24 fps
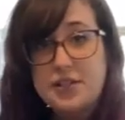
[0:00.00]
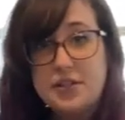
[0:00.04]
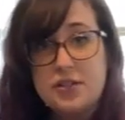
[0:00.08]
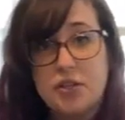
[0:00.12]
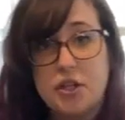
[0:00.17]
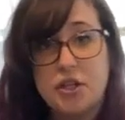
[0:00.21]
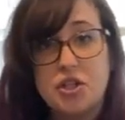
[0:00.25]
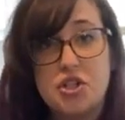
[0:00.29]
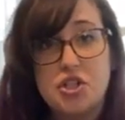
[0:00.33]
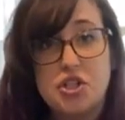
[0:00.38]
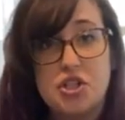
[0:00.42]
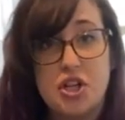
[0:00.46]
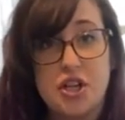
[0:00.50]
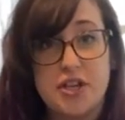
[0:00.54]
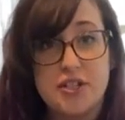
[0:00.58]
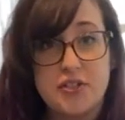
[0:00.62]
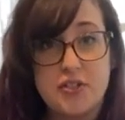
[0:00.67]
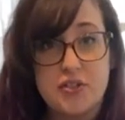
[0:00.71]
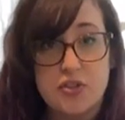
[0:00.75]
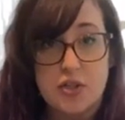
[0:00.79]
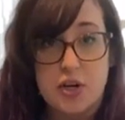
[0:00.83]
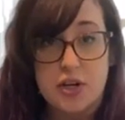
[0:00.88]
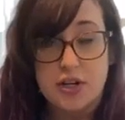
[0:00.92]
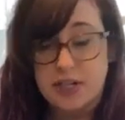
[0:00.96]
pieces are
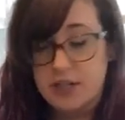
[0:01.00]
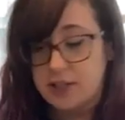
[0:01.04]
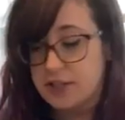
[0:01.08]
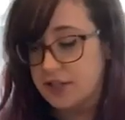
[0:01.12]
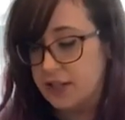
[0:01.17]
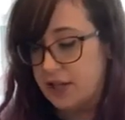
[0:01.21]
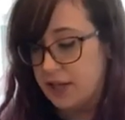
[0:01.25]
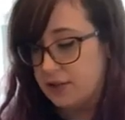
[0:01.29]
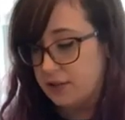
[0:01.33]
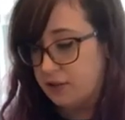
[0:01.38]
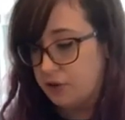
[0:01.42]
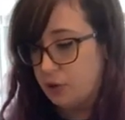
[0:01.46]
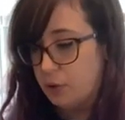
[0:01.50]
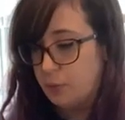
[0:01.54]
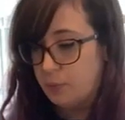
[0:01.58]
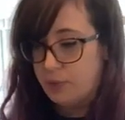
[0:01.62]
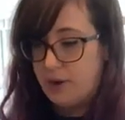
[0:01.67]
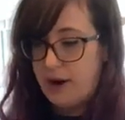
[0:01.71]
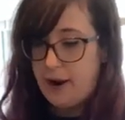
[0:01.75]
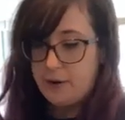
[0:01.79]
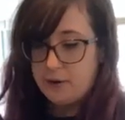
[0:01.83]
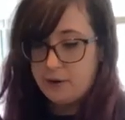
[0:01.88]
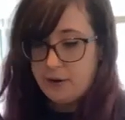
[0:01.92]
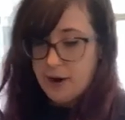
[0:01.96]
just starting to get a little
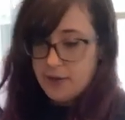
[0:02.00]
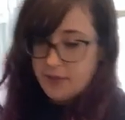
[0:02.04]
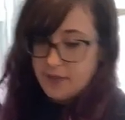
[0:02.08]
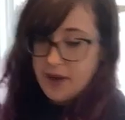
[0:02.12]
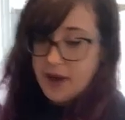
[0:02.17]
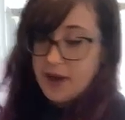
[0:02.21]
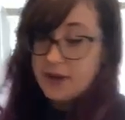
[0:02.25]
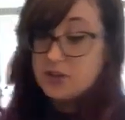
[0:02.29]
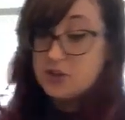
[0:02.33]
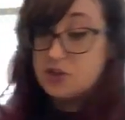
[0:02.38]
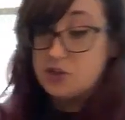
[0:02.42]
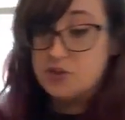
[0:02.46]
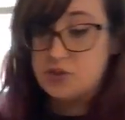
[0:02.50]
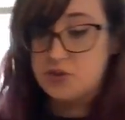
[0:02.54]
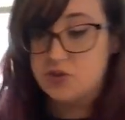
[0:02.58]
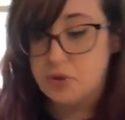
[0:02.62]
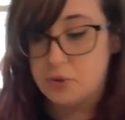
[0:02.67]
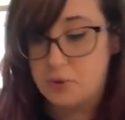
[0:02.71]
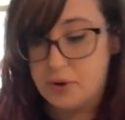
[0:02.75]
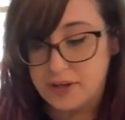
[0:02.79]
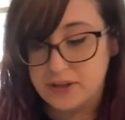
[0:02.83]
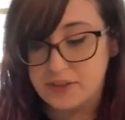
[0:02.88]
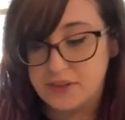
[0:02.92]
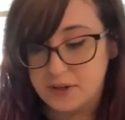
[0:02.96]
brown around the edges.
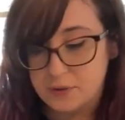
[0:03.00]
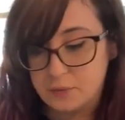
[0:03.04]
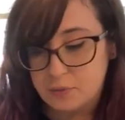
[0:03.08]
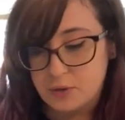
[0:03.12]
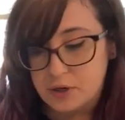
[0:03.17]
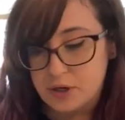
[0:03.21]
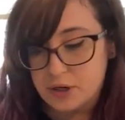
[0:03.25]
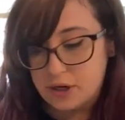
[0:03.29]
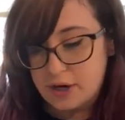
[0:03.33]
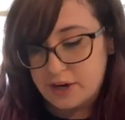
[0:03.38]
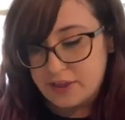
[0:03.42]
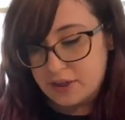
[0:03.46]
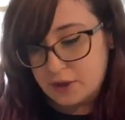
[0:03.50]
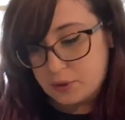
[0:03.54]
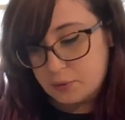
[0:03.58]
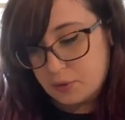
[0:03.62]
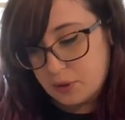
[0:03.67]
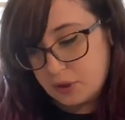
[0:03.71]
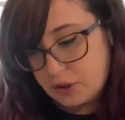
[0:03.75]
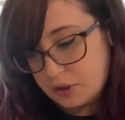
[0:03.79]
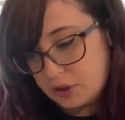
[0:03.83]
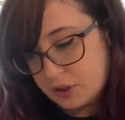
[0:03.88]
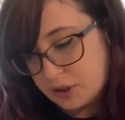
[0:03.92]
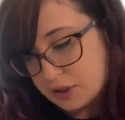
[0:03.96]
So I think we're I think
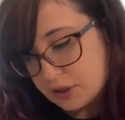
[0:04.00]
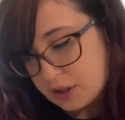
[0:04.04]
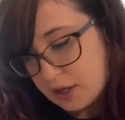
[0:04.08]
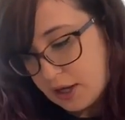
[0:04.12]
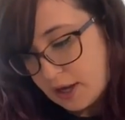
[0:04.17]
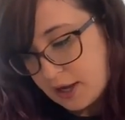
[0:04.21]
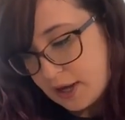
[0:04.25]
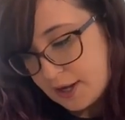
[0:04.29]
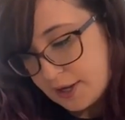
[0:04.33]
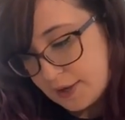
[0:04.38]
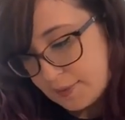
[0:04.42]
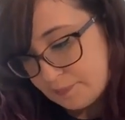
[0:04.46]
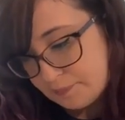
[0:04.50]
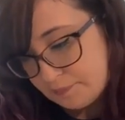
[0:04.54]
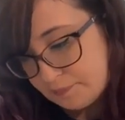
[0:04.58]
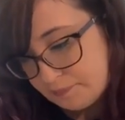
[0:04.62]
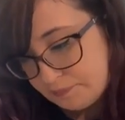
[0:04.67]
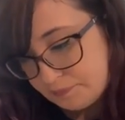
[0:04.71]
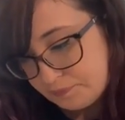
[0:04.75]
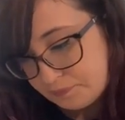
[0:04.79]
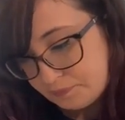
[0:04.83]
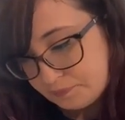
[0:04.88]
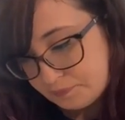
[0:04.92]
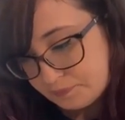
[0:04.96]
we're good. Um,